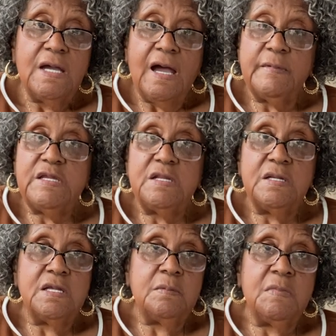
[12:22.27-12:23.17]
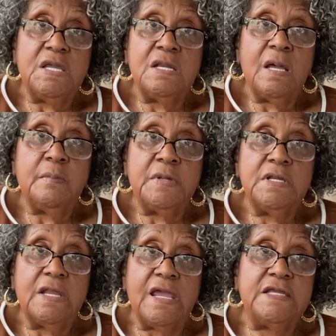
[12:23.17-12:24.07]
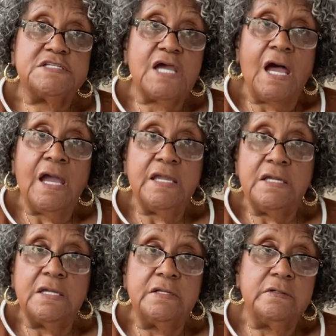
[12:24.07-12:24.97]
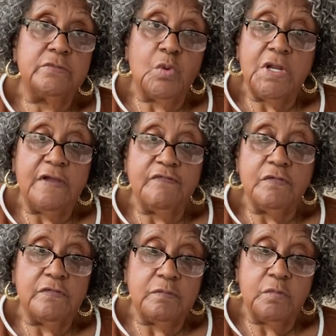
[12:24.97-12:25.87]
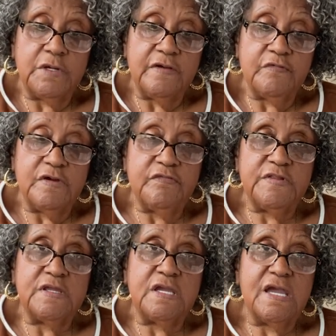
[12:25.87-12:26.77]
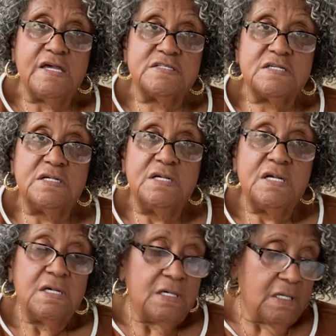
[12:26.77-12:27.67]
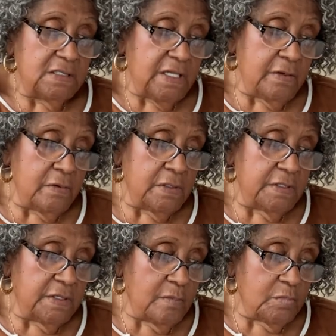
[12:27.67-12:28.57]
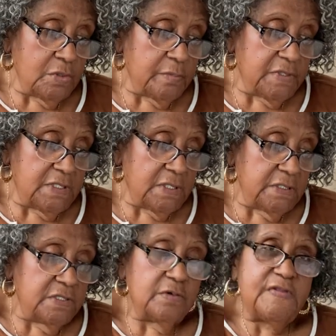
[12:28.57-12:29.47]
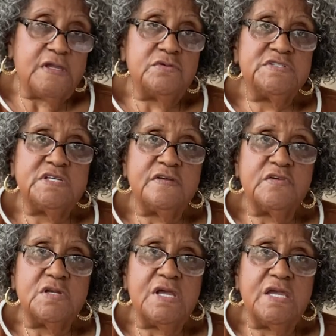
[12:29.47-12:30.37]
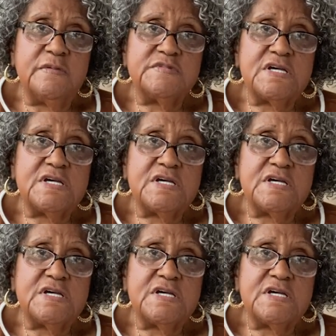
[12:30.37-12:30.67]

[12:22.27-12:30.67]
I mean, it may not have been H-I-N, whatever. Everything has a letter and a number, but, you know, they used to give it names.